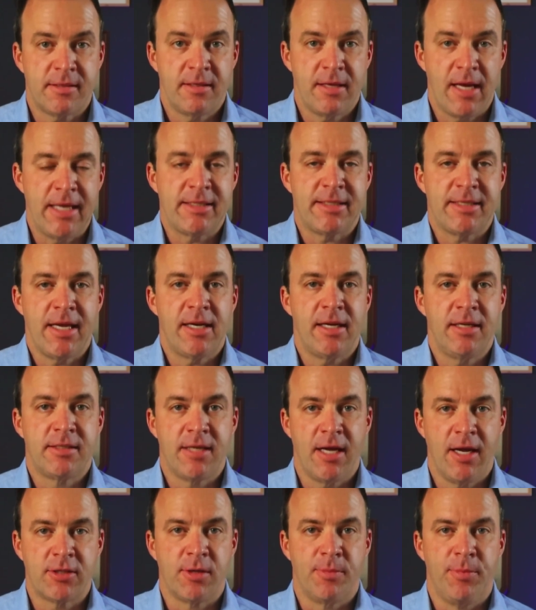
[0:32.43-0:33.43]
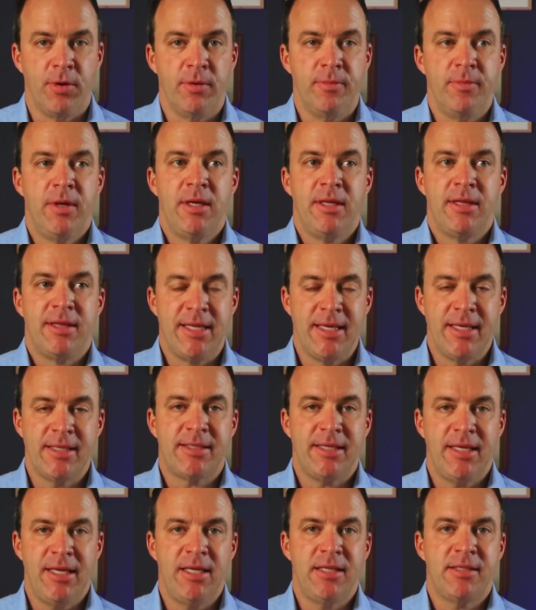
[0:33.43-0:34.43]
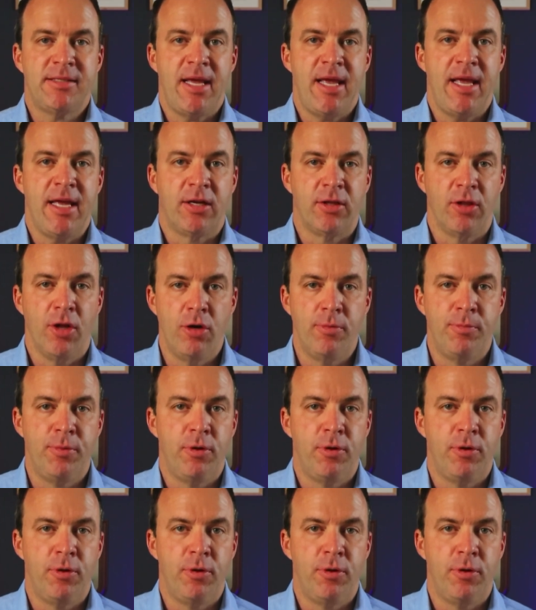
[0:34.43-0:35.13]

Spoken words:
I said untouchable. This is a global